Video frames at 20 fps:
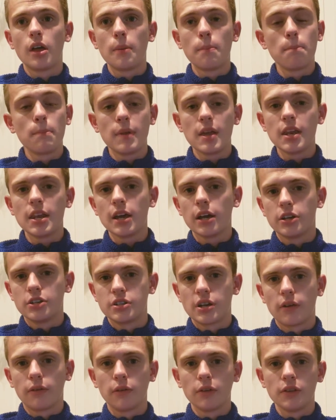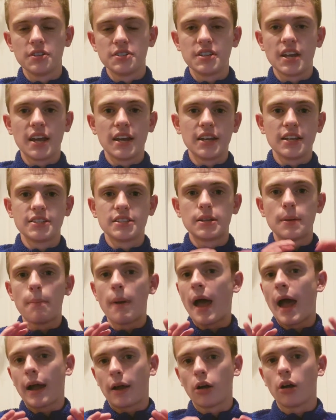media in general this day needs to
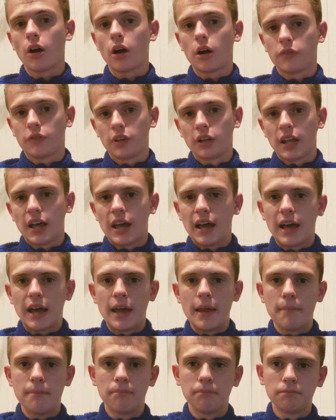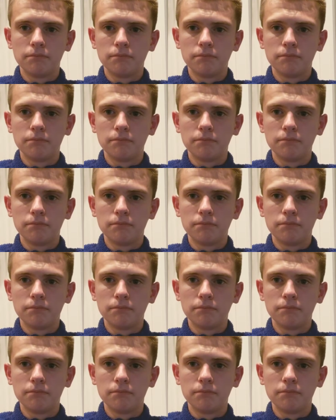back off a lot.